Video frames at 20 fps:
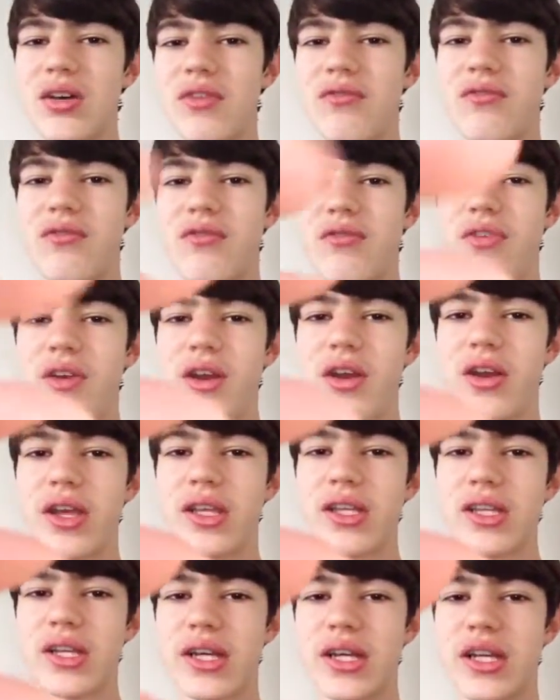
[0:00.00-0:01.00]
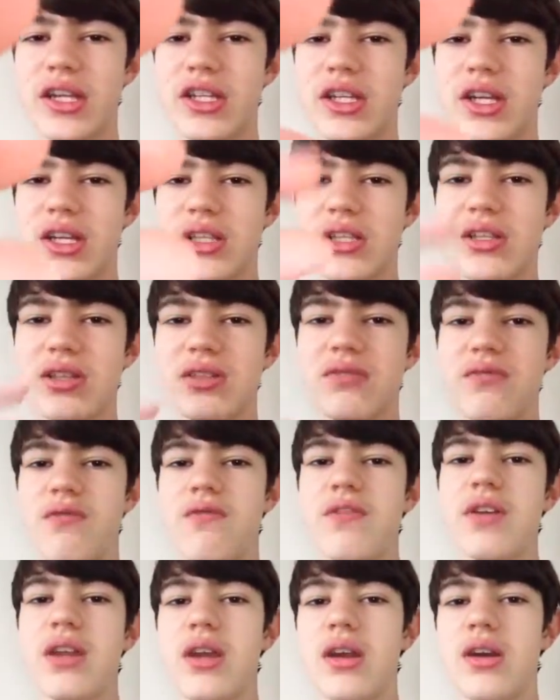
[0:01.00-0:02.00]
very tiny chances of a
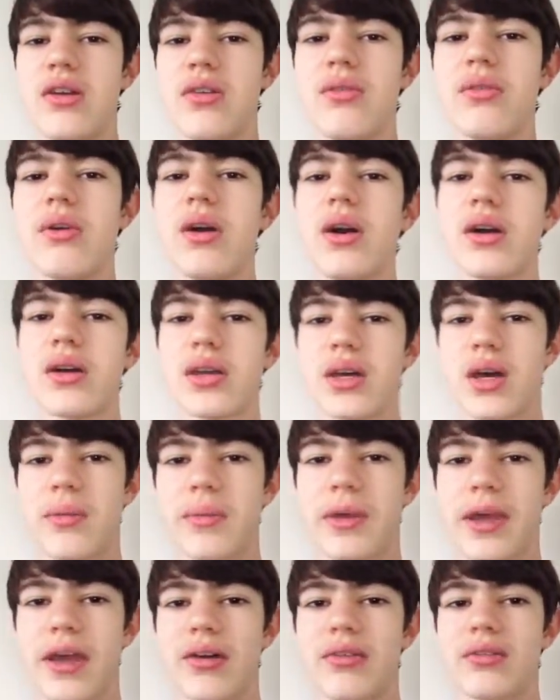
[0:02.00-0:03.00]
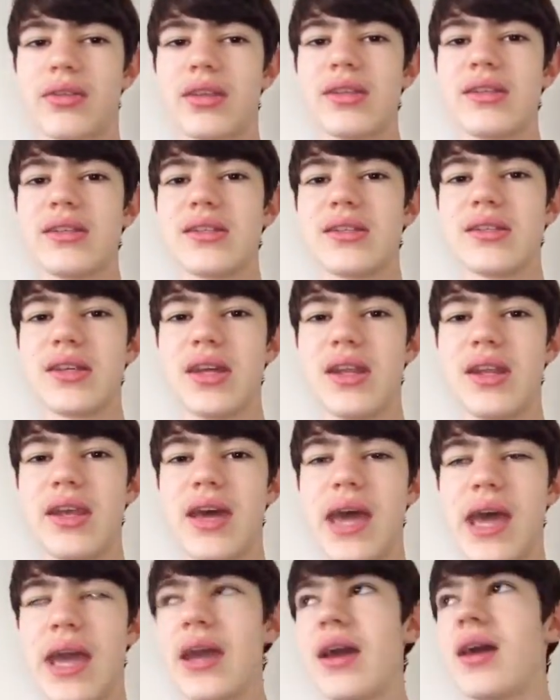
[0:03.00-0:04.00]
video coming out this
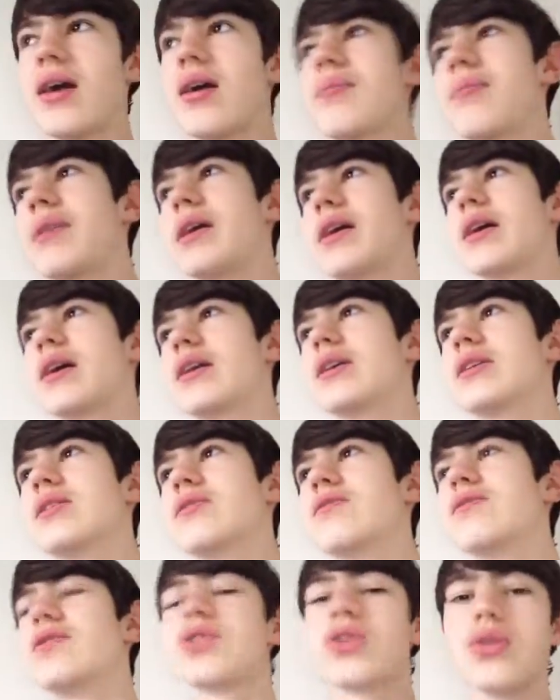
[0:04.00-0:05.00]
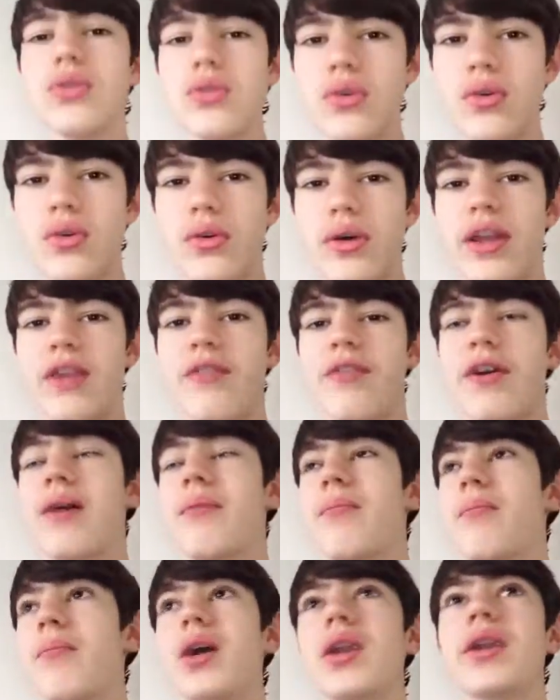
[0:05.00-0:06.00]
Sunday because of school. And if I
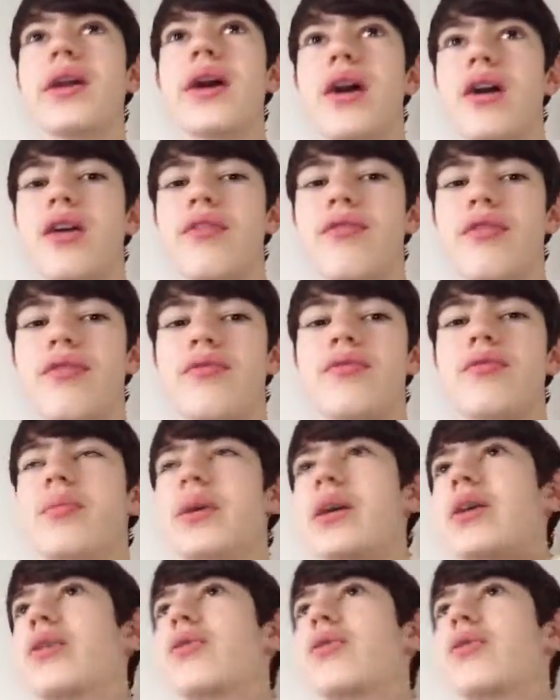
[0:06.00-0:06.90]
had Monday off, it would be